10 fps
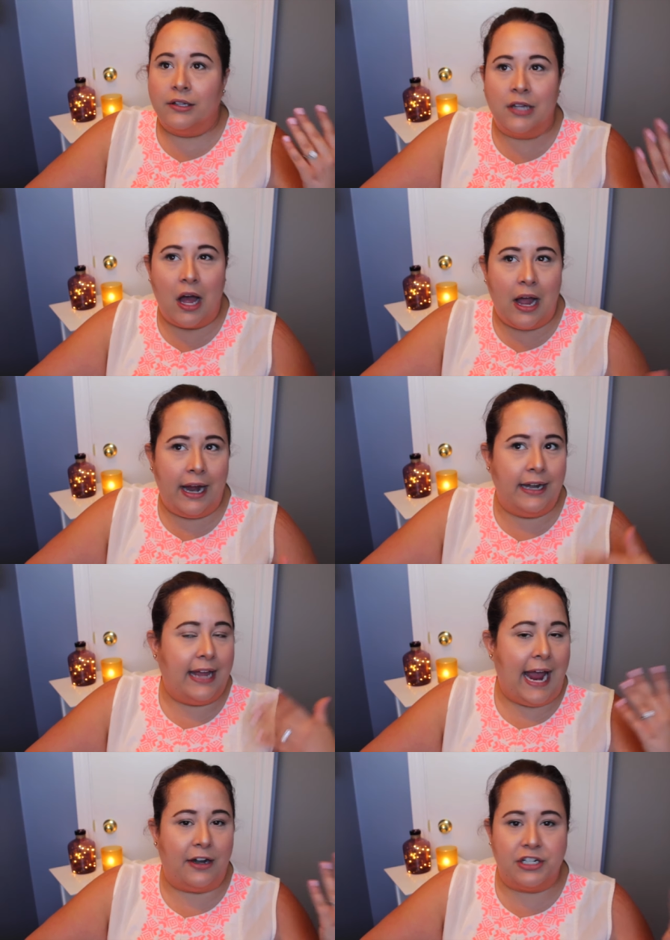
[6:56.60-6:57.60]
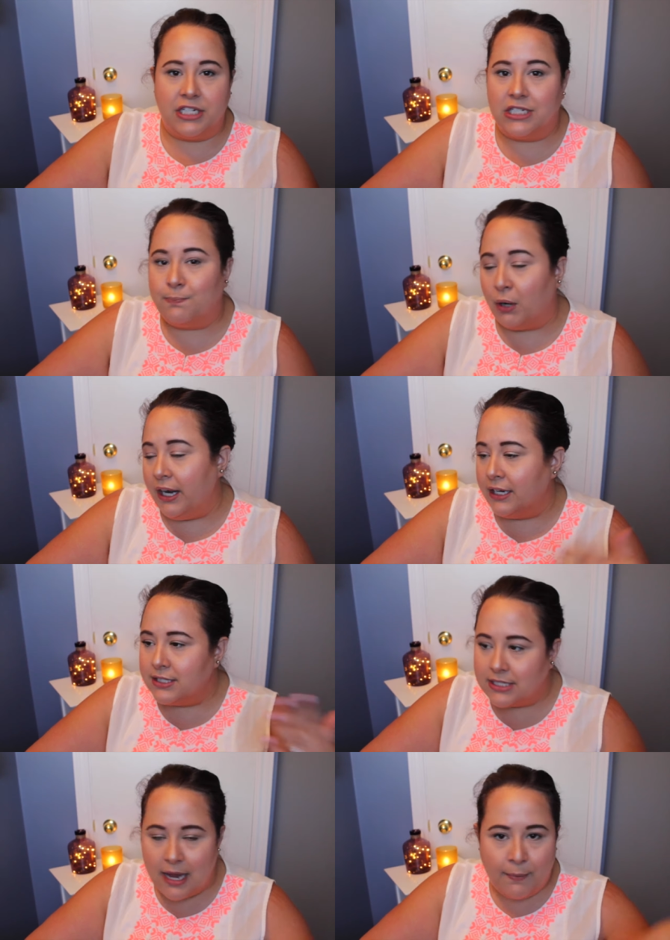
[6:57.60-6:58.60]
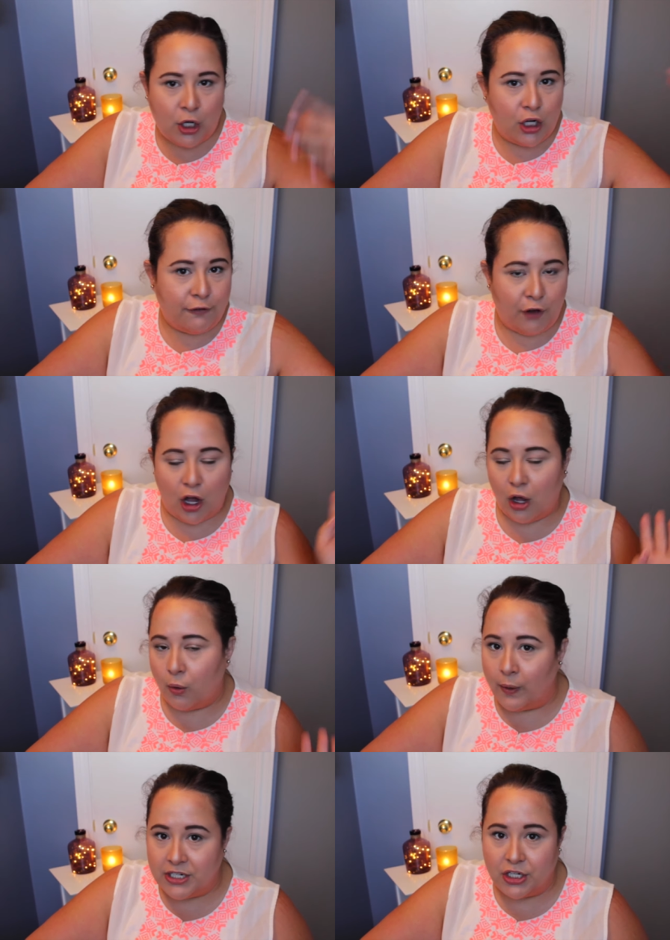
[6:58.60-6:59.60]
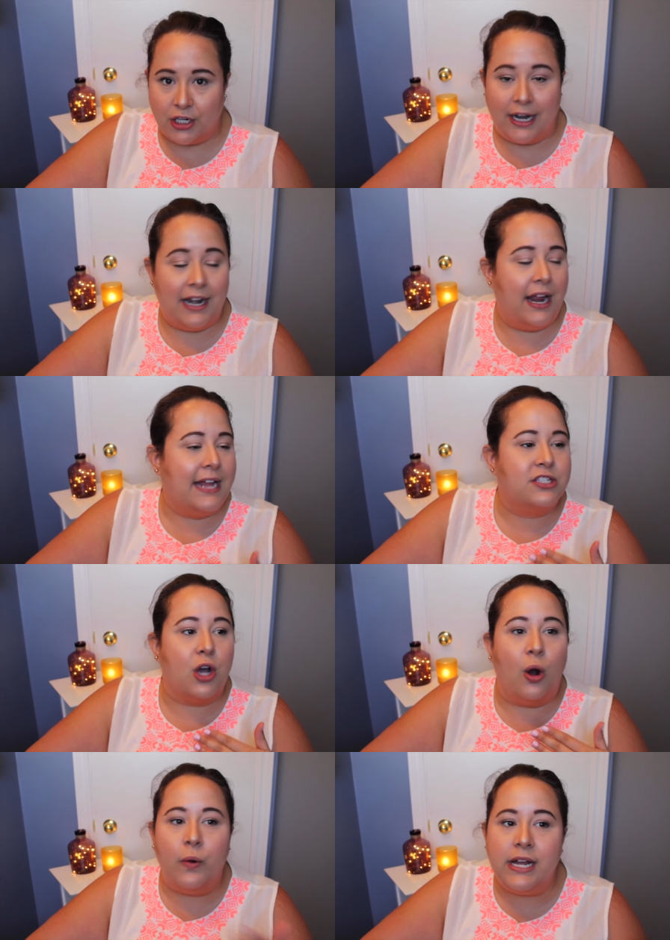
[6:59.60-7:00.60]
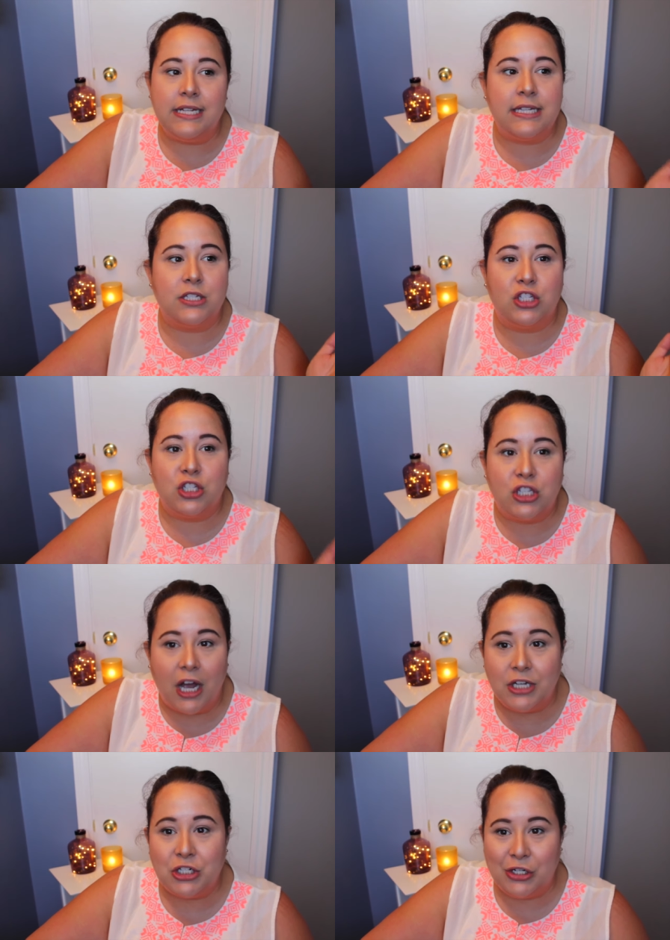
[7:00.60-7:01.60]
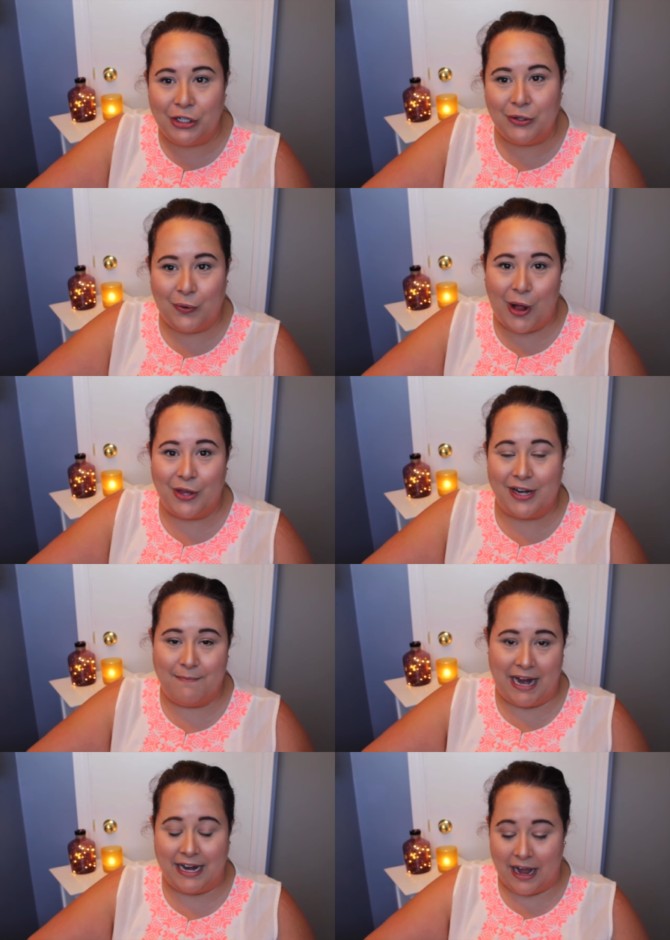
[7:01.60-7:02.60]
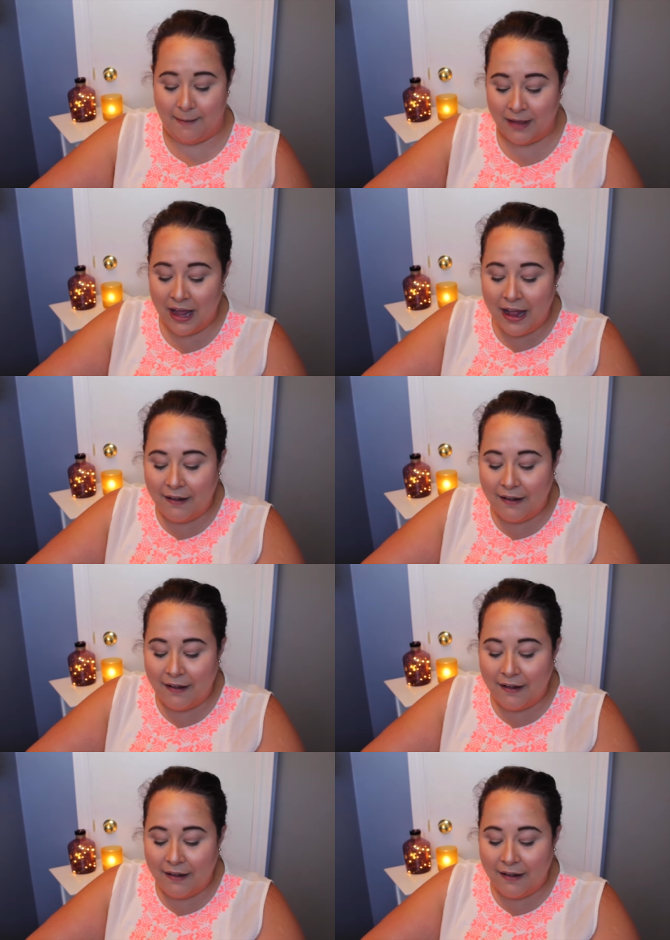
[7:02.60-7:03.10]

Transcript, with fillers: line catered to spring, summer, fall, winter, and it's always such good quality makeup.